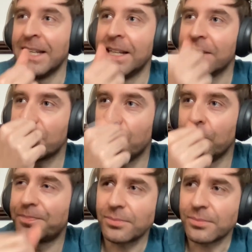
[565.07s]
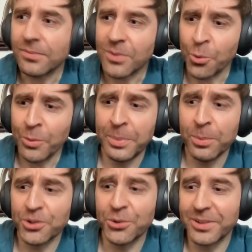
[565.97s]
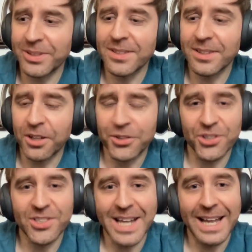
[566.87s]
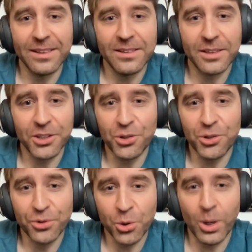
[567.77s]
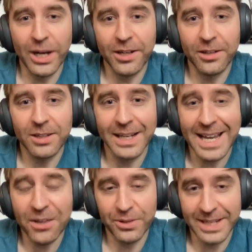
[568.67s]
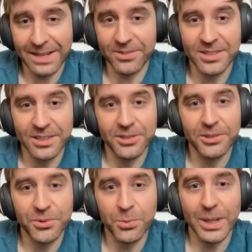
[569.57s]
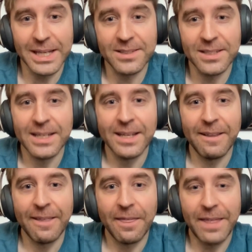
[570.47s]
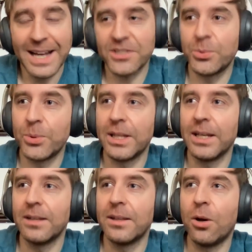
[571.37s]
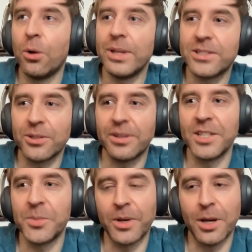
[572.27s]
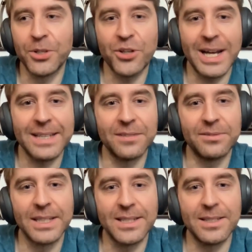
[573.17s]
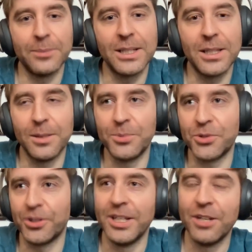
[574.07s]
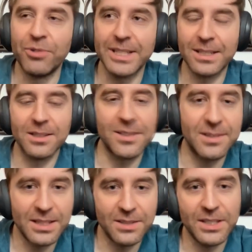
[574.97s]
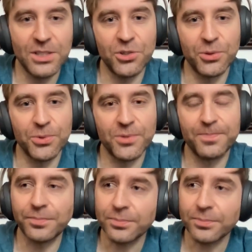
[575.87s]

So when people don't understand that you require a calorie deficit to lose weight, that's where all these other things become attractive, like slimming clubs or ridiculous TV shows.